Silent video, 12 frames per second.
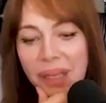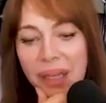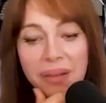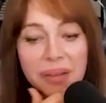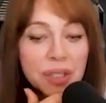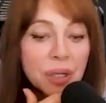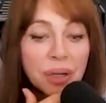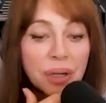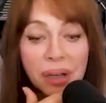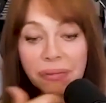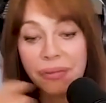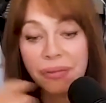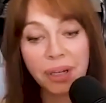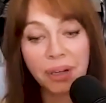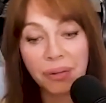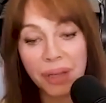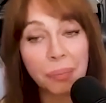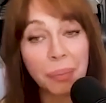And sure enough, you
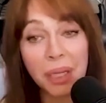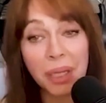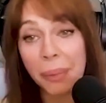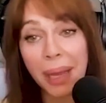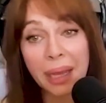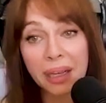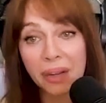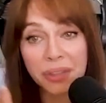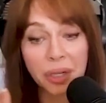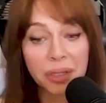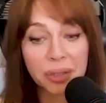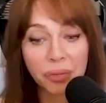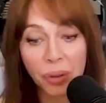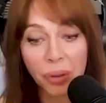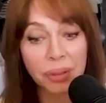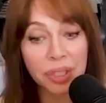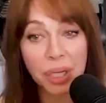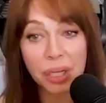know, they piggyback off Sean's
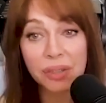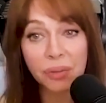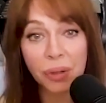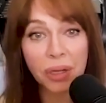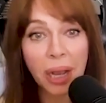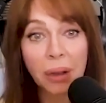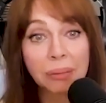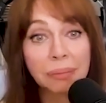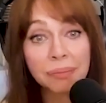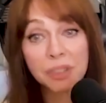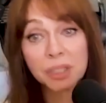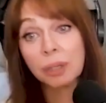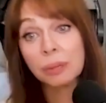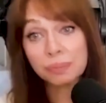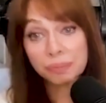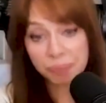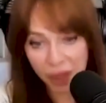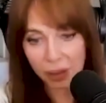vote and Jenna's voted out. So
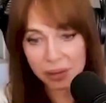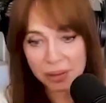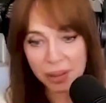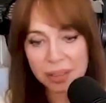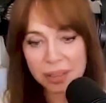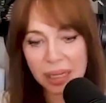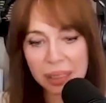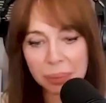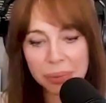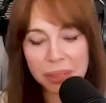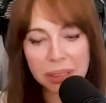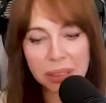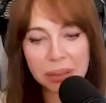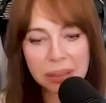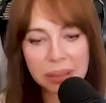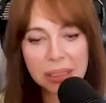there's that episode.